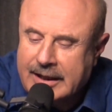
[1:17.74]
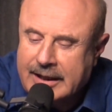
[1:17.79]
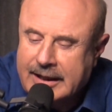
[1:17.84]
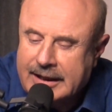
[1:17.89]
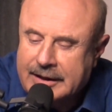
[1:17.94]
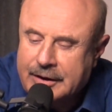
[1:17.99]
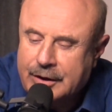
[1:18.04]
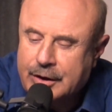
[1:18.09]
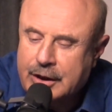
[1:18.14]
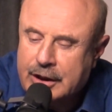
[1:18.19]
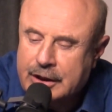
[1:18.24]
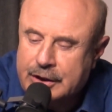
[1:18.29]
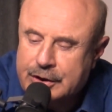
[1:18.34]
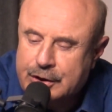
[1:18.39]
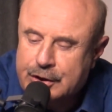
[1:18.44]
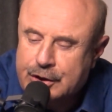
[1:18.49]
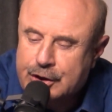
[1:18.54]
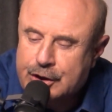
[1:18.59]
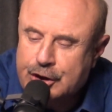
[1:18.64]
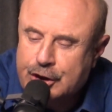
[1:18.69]
get the
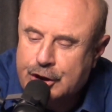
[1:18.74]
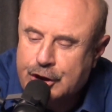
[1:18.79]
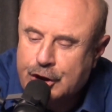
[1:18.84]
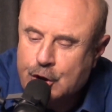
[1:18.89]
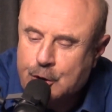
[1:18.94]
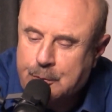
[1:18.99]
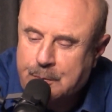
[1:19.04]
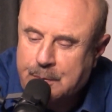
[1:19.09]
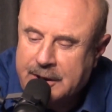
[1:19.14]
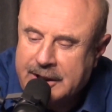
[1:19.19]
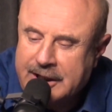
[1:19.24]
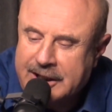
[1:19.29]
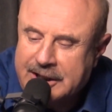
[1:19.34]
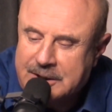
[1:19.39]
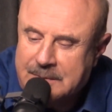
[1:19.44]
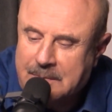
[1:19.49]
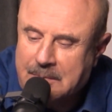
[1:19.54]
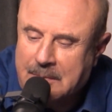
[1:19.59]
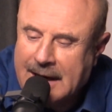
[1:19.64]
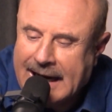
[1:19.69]

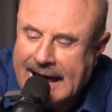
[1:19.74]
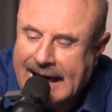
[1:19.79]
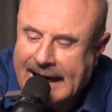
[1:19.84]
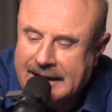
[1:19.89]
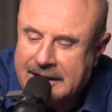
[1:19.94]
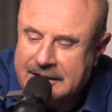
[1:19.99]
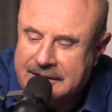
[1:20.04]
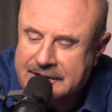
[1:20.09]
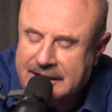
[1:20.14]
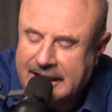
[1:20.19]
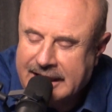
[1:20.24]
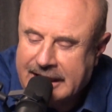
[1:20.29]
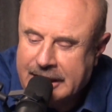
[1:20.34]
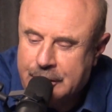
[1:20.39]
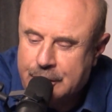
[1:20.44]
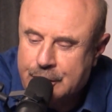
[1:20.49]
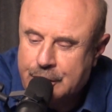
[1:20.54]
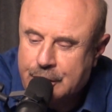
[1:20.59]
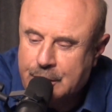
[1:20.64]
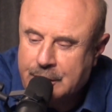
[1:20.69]
stupidest
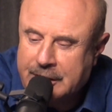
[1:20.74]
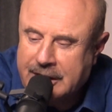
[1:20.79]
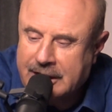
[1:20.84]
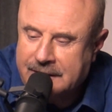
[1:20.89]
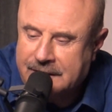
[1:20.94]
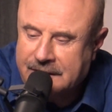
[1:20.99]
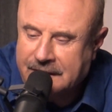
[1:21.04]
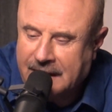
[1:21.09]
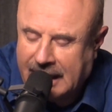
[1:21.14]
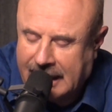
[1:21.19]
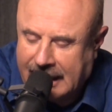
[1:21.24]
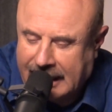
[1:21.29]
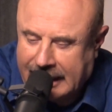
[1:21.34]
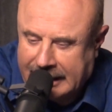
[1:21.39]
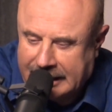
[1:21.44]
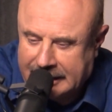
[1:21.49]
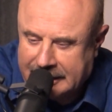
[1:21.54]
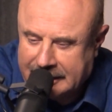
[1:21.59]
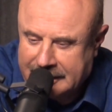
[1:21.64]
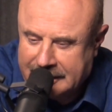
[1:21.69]
magazines you can
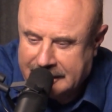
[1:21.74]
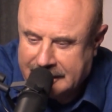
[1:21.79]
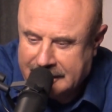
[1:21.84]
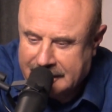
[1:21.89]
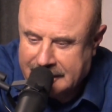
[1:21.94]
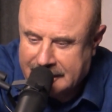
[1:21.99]
find,